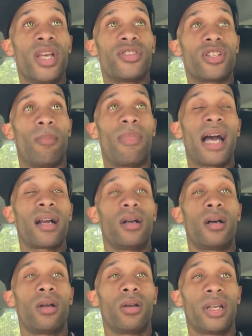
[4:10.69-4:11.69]
So my
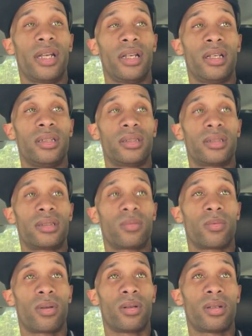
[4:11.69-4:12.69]
goal is
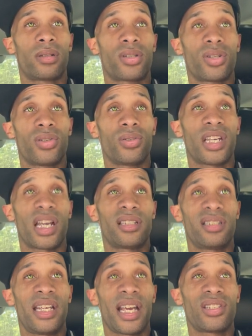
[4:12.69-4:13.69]
to get
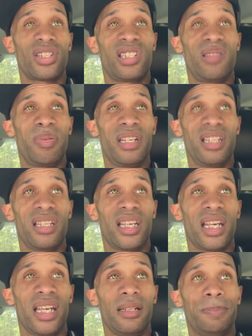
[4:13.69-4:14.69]
the Texas Speed
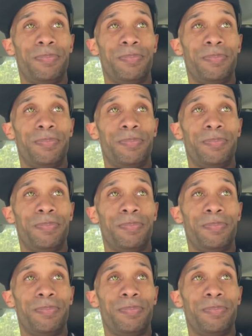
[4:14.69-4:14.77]
kit